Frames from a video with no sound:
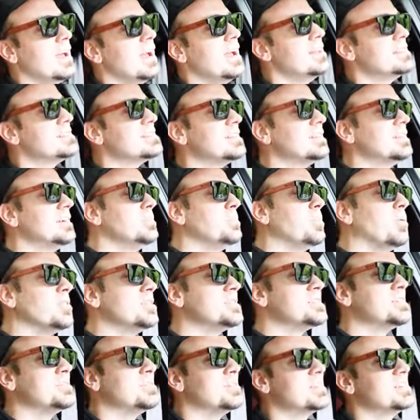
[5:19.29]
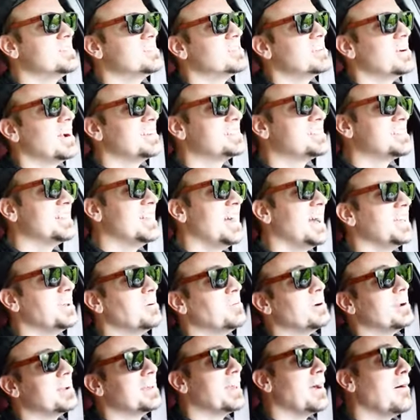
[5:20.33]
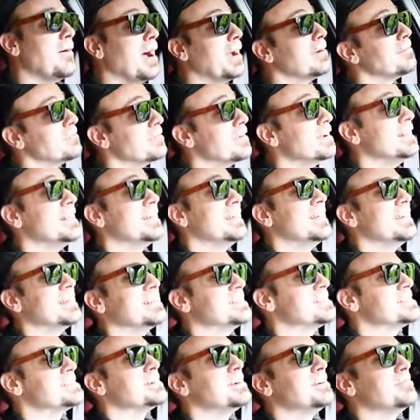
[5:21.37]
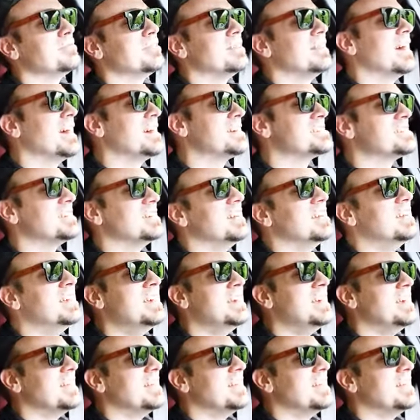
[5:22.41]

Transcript: Instantly points you in the direction that you want to go. I really like the steering feel, actually.